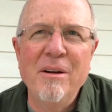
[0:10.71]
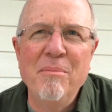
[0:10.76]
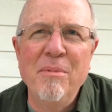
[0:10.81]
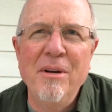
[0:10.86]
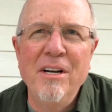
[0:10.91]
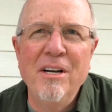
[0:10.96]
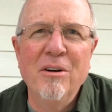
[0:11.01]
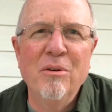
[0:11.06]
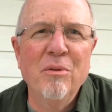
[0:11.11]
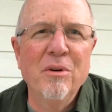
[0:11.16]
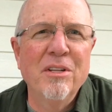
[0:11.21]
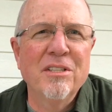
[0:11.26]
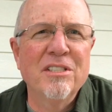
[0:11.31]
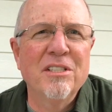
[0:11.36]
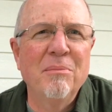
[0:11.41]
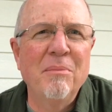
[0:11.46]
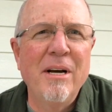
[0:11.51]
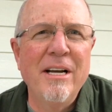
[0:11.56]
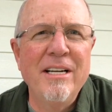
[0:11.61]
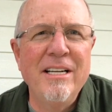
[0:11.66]
I'm here with
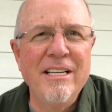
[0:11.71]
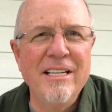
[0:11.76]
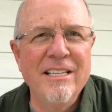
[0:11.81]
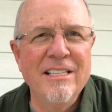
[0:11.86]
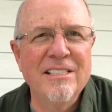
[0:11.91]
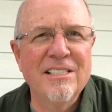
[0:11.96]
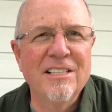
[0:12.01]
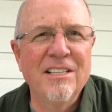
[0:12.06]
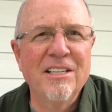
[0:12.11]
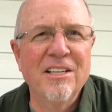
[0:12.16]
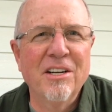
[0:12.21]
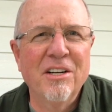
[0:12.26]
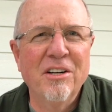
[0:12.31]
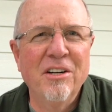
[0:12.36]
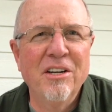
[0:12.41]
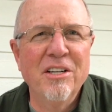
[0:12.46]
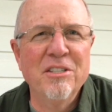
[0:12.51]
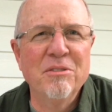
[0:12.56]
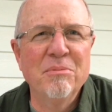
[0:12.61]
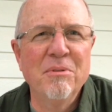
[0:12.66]
some ideas and
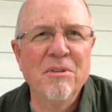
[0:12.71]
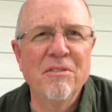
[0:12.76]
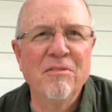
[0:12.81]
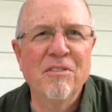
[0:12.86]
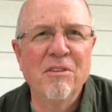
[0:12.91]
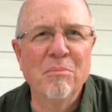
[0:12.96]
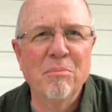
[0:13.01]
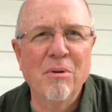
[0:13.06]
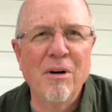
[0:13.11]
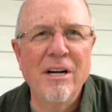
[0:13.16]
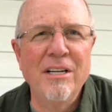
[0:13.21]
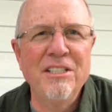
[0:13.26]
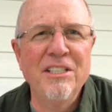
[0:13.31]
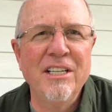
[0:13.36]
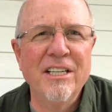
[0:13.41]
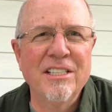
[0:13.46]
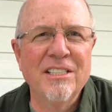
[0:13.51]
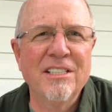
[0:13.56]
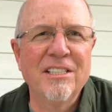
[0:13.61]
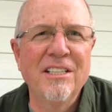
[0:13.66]
encouragement for
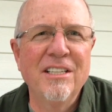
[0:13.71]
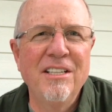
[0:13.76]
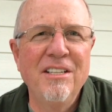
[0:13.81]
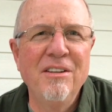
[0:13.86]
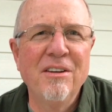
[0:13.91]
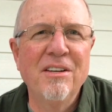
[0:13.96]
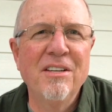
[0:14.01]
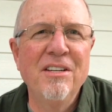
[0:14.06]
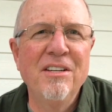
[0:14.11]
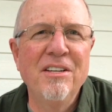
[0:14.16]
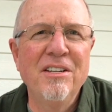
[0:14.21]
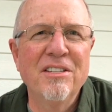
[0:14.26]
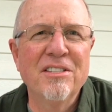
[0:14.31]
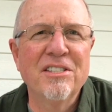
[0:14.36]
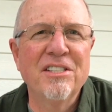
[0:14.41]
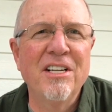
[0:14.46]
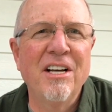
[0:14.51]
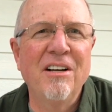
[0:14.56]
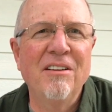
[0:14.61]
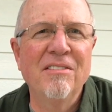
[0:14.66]
projects you can do
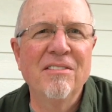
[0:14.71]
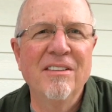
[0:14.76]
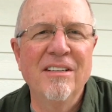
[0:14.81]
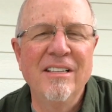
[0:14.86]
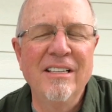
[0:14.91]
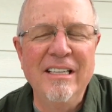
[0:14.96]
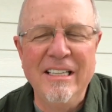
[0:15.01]
yourself.